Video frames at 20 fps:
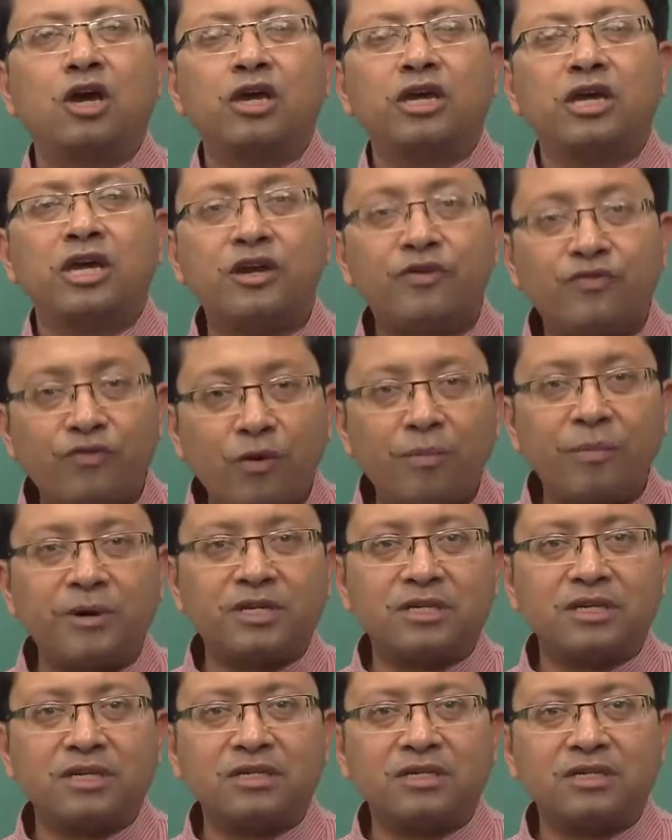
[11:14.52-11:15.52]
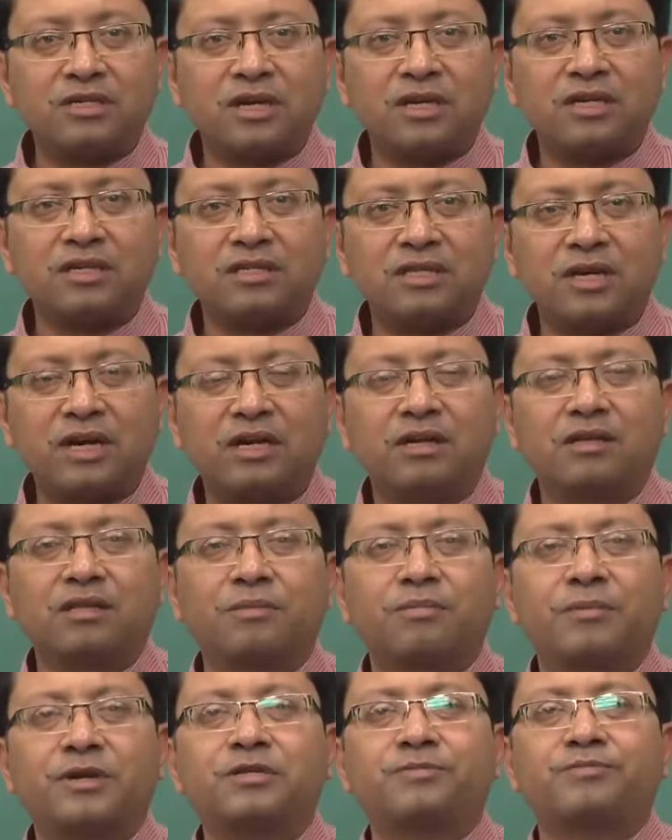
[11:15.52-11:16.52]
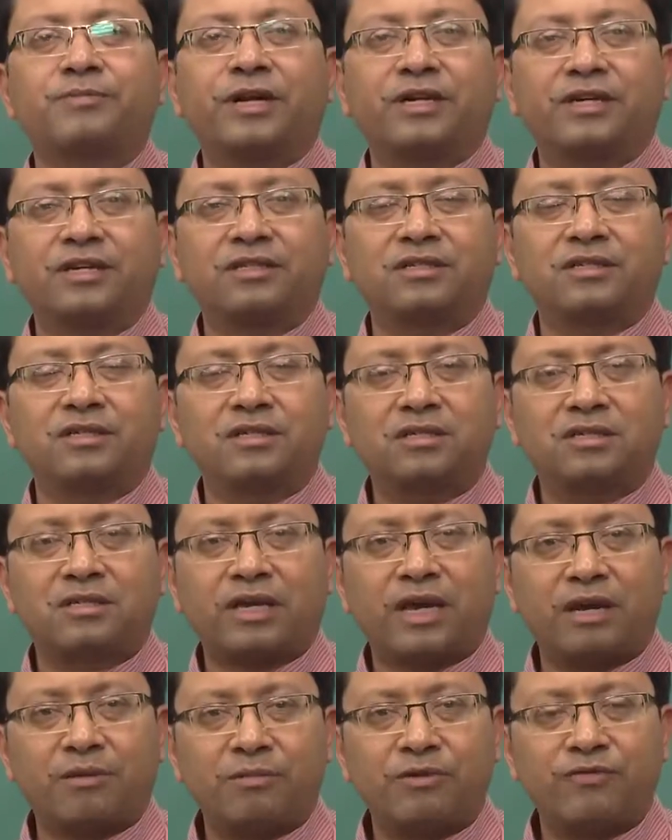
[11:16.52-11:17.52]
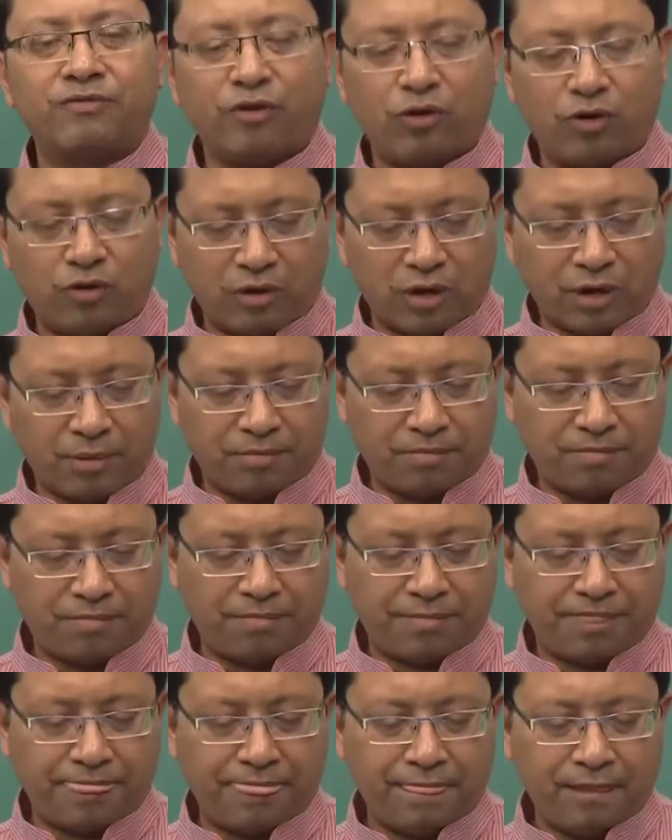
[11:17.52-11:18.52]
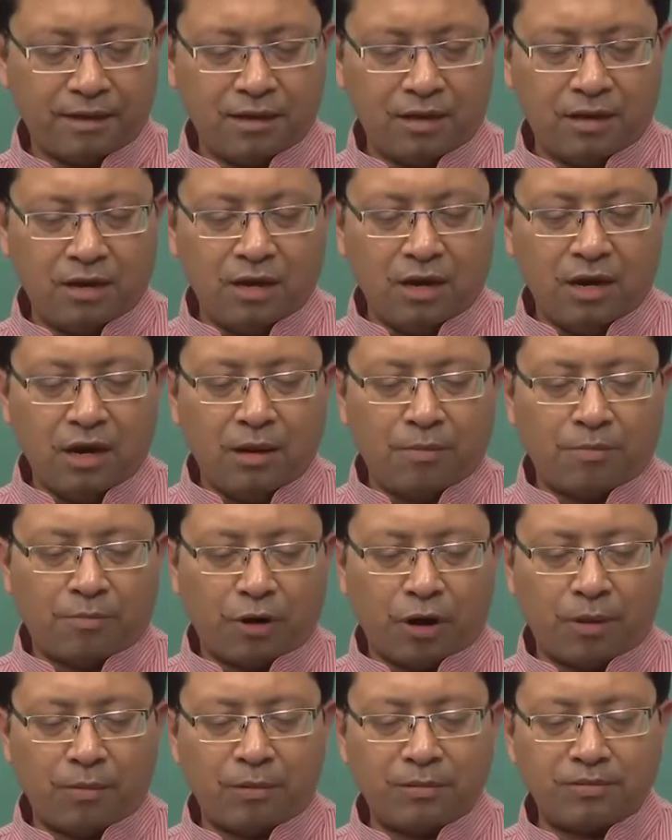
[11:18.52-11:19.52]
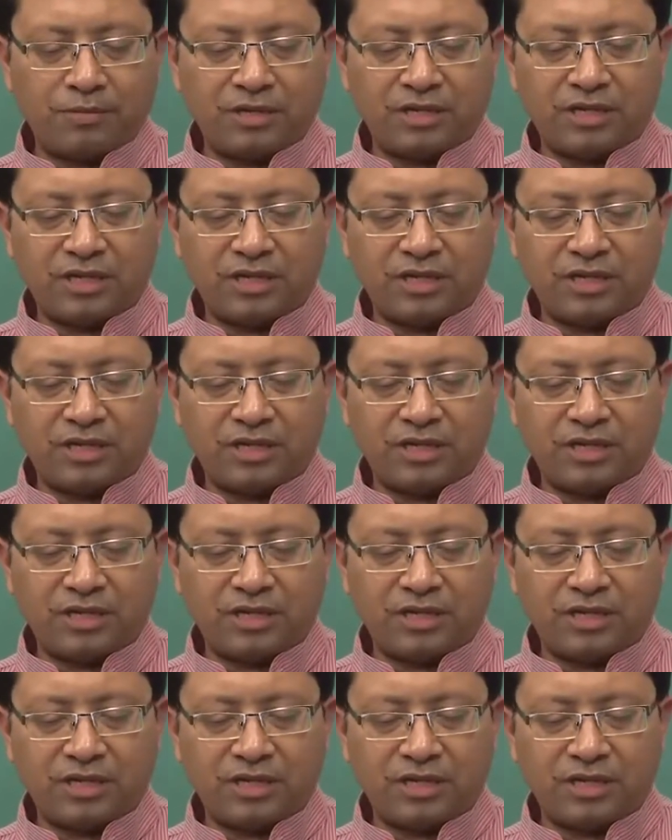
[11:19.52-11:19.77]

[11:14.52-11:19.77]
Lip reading: information such that the best practices can be followed up. Problems in